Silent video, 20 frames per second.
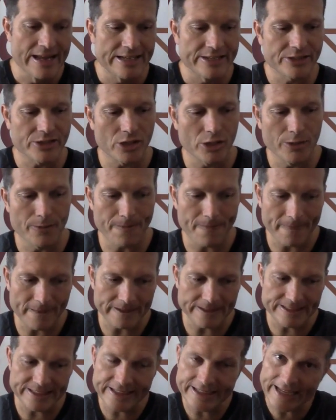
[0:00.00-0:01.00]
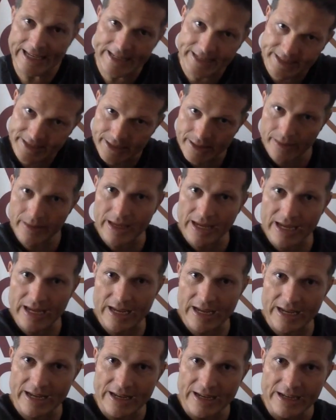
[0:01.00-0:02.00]
So to get to
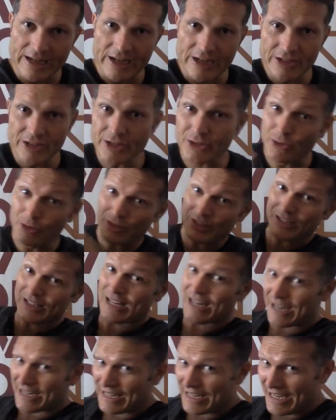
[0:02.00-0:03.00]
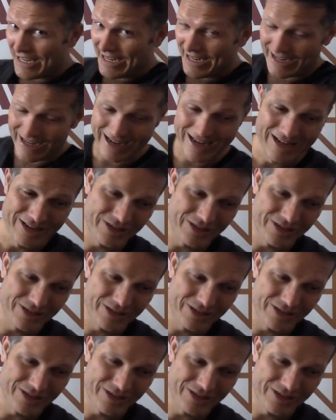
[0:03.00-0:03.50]
there, she's got to start here.